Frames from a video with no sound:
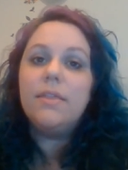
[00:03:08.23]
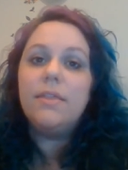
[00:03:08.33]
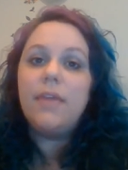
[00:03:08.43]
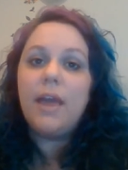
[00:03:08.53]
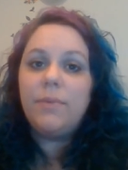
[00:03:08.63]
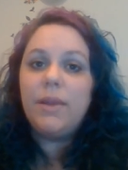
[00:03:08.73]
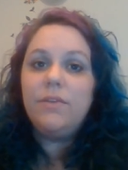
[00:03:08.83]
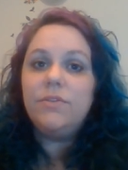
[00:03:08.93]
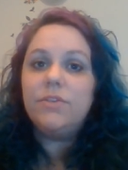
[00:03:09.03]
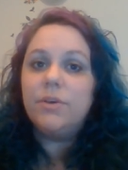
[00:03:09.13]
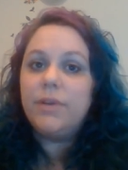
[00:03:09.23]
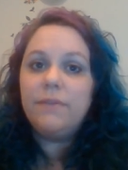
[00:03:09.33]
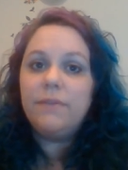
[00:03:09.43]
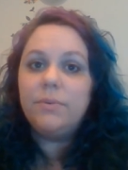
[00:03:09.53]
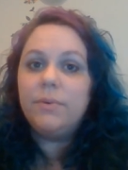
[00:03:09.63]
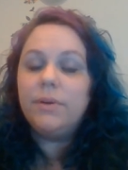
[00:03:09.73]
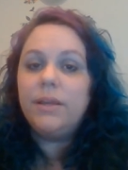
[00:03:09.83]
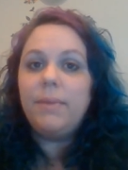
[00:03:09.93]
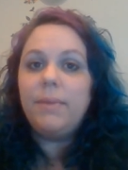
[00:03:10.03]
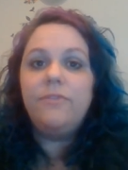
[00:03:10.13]
That way you don't have to worry
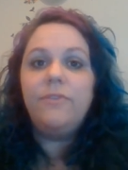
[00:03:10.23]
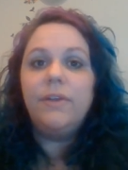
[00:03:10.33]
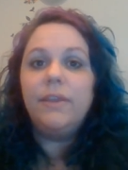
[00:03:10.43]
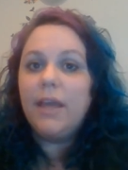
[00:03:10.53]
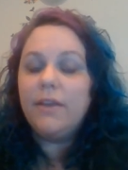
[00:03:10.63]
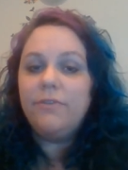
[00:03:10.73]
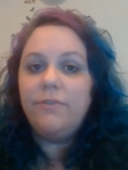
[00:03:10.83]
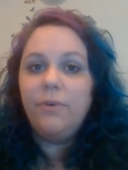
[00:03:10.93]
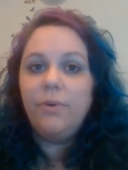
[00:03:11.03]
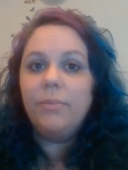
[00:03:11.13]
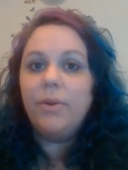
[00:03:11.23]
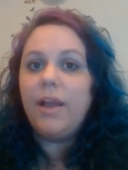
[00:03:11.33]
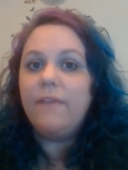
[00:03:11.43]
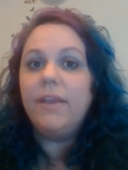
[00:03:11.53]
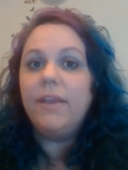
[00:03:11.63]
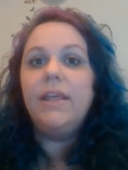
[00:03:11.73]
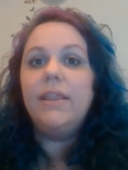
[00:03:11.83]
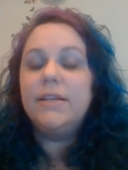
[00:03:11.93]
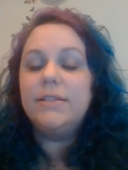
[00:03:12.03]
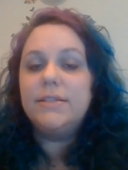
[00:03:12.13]
about filling out a form or having
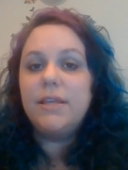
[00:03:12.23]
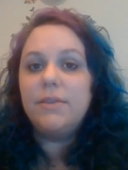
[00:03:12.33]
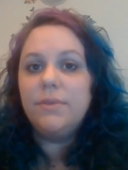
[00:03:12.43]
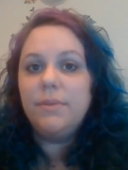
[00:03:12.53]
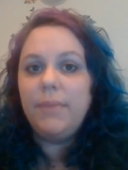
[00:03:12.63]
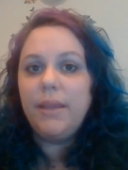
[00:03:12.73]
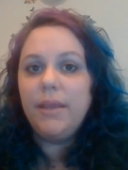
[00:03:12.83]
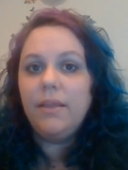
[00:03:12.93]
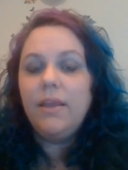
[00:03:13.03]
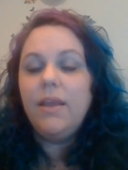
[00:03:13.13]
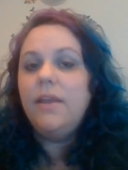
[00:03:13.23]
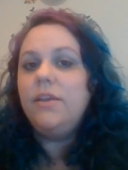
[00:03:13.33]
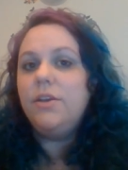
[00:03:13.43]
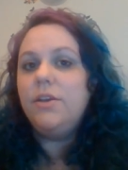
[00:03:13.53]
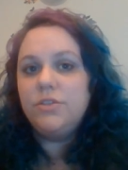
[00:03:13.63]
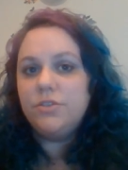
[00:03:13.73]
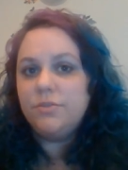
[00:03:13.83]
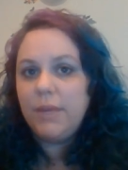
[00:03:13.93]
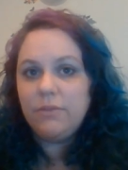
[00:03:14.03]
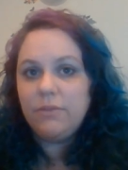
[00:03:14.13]
anything sent through the mail. You can just
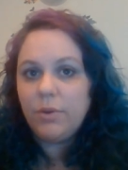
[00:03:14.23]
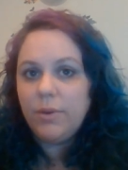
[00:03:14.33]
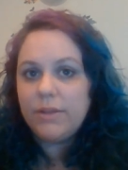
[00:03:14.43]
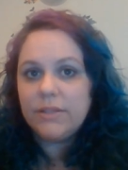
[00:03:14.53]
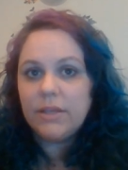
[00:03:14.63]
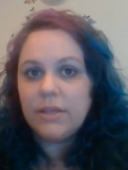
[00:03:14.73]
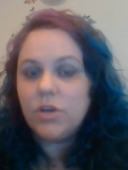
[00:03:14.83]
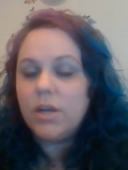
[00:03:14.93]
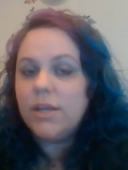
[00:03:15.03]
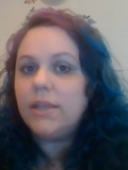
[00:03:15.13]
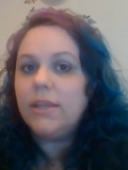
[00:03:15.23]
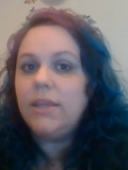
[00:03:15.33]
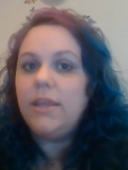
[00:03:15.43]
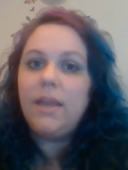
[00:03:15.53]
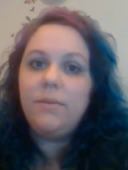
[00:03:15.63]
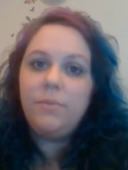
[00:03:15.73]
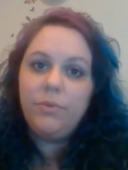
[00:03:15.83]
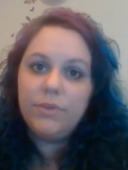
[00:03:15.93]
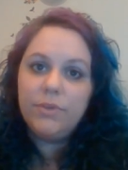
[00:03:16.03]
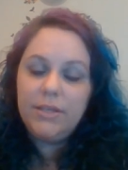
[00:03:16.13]
make the request electronically and
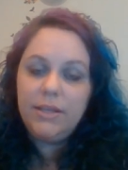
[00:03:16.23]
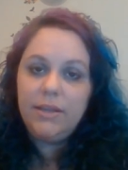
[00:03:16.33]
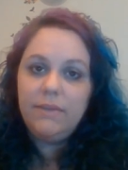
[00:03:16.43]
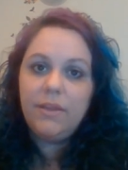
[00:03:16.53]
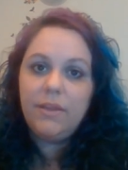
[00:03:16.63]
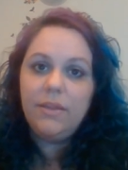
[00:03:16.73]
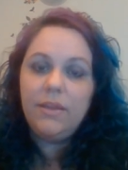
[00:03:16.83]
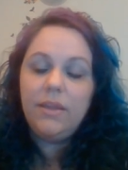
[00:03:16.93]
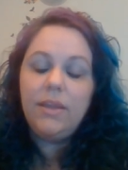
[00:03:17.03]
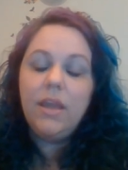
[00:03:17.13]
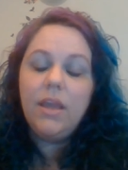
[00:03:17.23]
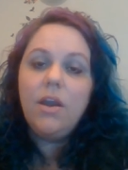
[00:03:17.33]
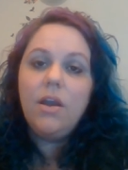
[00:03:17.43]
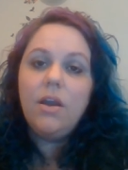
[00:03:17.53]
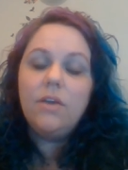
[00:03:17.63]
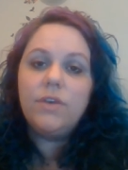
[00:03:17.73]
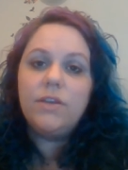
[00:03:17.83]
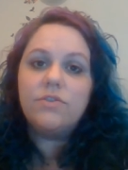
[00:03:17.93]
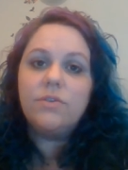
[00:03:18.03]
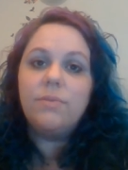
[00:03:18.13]
we'll receive the
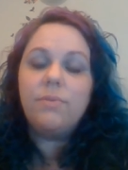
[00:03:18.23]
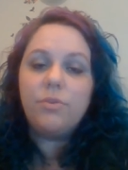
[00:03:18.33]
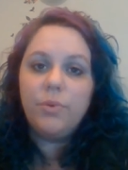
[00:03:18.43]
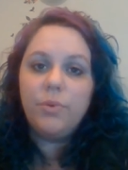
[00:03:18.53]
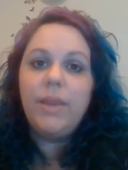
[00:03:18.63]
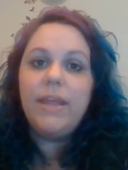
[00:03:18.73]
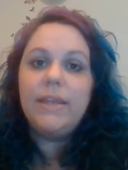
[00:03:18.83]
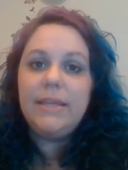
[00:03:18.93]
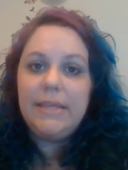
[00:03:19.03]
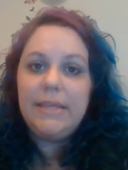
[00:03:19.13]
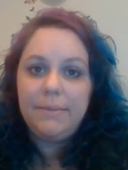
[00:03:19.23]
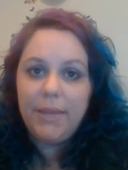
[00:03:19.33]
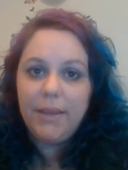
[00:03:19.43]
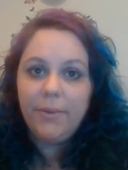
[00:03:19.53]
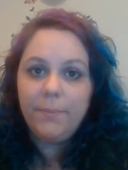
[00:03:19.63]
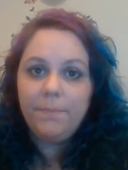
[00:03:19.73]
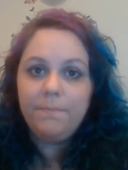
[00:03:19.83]
transcript through an email.